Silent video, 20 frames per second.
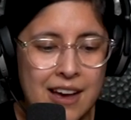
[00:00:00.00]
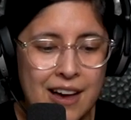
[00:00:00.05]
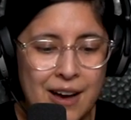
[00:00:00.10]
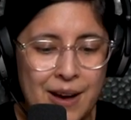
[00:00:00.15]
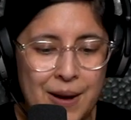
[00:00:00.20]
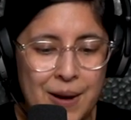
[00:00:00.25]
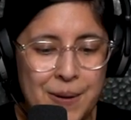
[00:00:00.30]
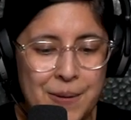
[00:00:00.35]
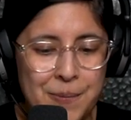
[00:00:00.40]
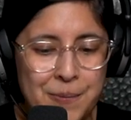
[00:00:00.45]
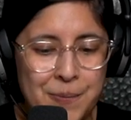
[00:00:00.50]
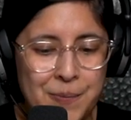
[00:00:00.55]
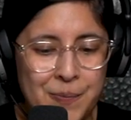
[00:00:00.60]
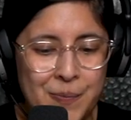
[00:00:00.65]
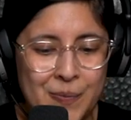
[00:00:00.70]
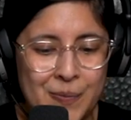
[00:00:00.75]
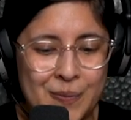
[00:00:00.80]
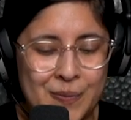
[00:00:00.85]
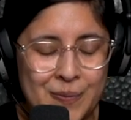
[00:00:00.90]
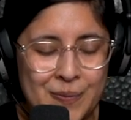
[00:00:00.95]
Um,
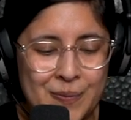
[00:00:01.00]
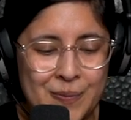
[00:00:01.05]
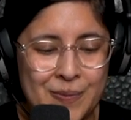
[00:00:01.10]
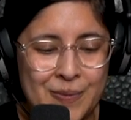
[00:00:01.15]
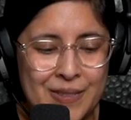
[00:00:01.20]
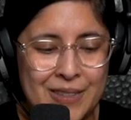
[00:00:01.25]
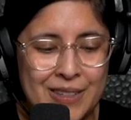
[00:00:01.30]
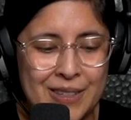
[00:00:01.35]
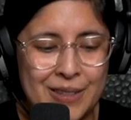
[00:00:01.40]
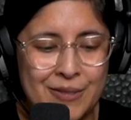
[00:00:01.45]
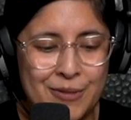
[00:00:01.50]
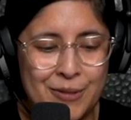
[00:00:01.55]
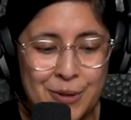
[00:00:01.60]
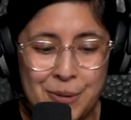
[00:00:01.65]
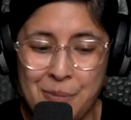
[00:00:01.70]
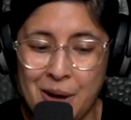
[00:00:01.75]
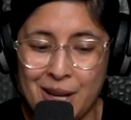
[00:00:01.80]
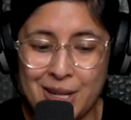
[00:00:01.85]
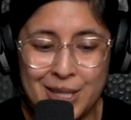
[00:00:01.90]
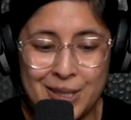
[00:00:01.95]

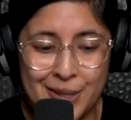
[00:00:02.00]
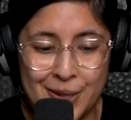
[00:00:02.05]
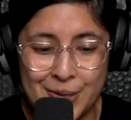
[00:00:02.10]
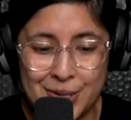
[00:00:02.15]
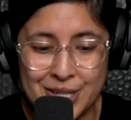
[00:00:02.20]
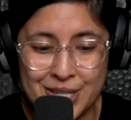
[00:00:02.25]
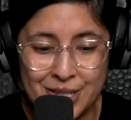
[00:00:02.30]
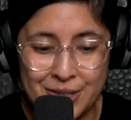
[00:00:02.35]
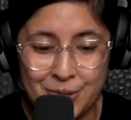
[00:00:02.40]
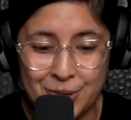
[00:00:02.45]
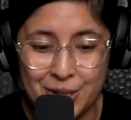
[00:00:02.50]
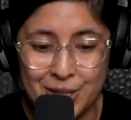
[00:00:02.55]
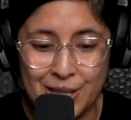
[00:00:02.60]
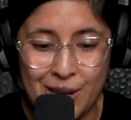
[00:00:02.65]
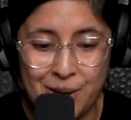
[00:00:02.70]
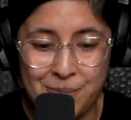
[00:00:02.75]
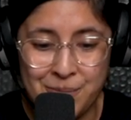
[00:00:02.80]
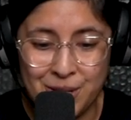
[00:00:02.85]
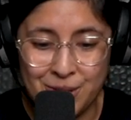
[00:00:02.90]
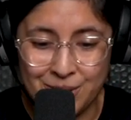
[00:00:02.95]
Full body lotion will
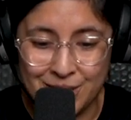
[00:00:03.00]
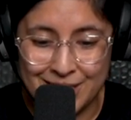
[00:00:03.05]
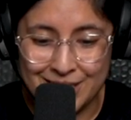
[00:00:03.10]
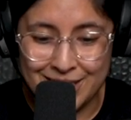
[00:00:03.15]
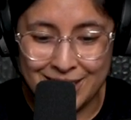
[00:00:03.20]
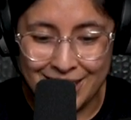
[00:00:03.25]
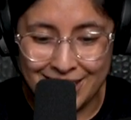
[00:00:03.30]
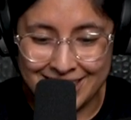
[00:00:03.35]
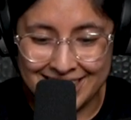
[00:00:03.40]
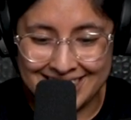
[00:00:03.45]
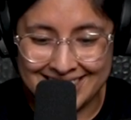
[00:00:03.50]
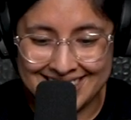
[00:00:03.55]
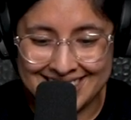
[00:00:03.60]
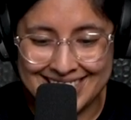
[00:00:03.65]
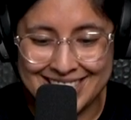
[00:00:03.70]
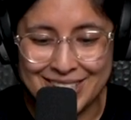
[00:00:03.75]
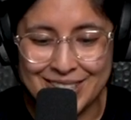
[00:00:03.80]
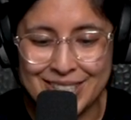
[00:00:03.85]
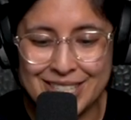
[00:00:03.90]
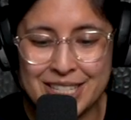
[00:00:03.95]
not be restocking
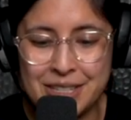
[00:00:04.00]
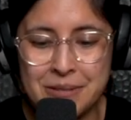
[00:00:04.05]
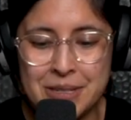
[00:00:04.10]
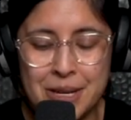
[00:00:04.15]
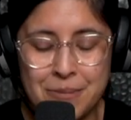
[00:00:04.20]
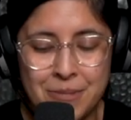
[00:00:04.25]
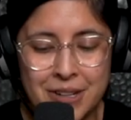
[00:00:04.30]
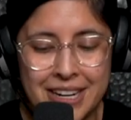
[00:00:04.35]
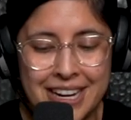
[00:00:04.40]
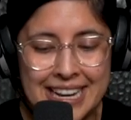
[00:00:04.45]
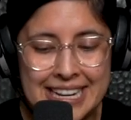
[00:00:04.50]
until September